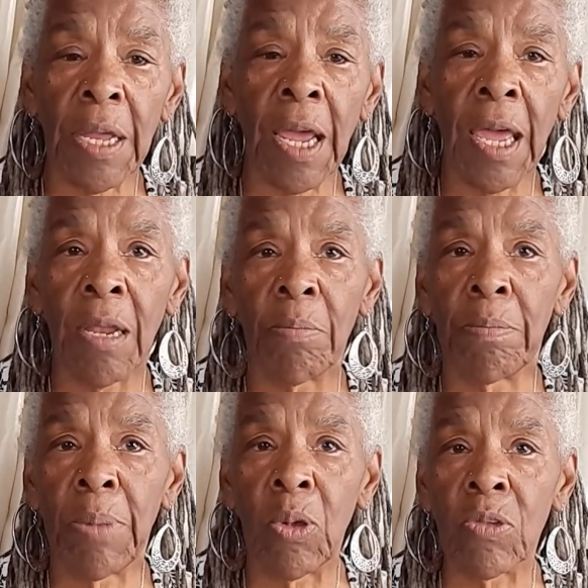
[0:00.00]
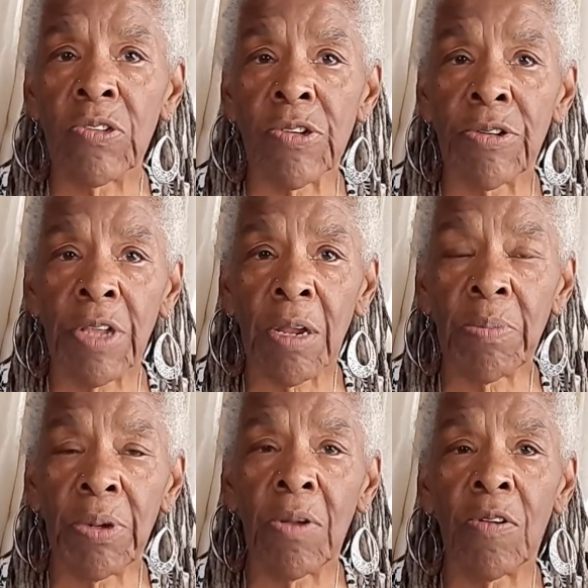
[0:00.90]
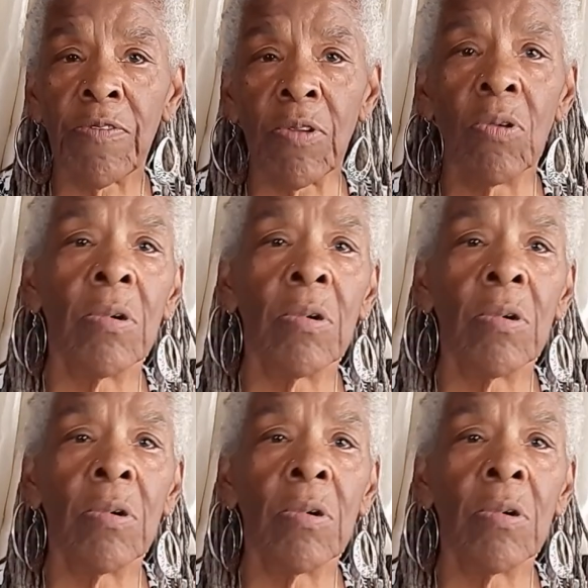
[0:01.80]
I had a bolster that I put on the floor,